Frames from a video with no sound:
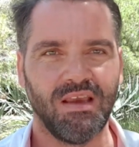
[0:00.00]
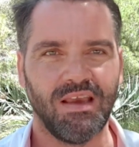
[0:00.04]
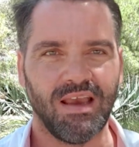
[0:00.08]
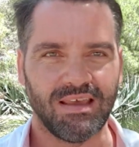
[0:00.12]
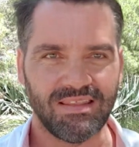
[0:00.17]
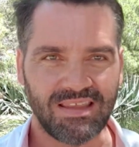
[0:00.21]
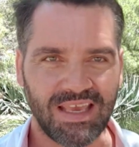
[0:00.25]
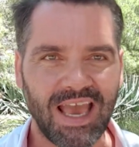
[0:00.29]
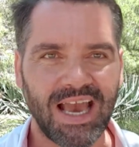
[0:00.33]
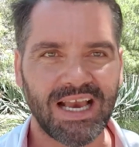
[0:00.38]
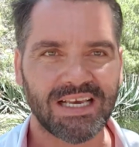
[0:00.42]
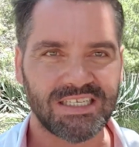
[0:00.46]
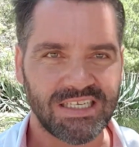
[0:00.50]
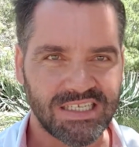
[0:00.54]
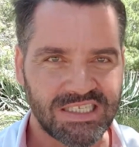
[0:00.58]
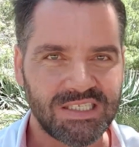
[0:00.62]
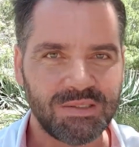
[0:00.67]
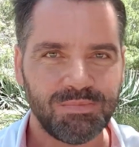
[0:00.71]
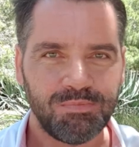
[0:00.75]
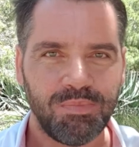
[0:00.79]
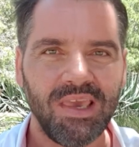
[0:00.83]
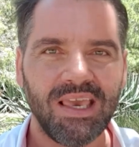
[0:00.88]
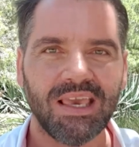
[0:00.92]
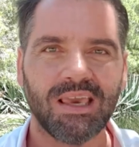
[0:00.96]
And they actually
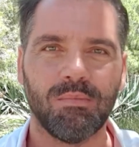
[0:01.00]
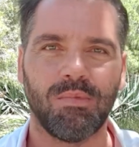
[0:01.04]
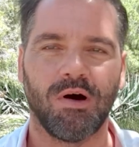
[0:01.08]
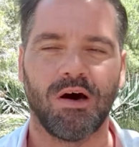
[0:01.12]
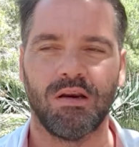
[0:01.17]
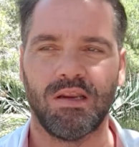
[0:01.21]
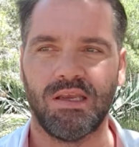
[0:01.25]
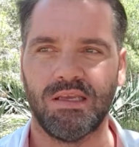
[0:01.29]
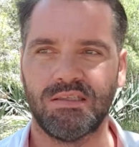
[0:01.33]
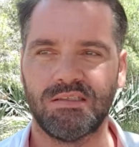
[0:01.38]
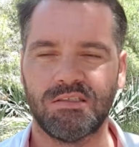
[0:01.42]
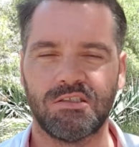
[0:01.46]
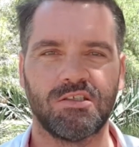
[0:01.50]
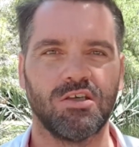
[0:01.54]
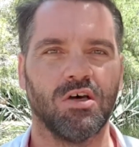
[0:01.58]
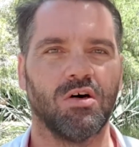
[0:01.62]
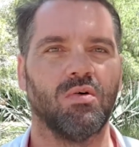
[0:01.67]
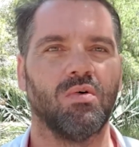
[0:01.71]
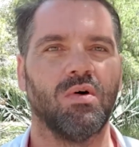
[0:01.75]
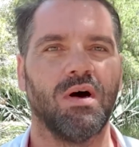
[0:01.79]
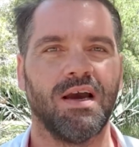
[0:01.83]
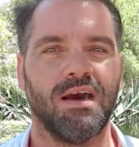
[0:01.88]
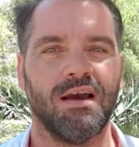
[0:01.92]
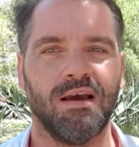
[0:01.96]
speak about it.
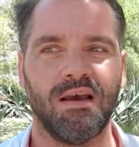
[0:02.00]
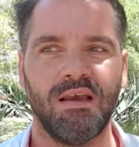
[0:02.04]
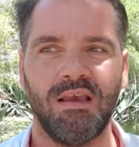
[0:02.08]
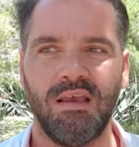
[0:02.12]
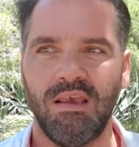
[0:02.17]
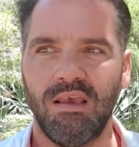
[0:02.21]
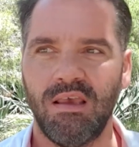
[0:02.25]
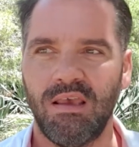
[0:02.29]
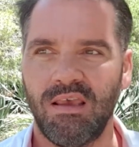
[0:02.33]
So I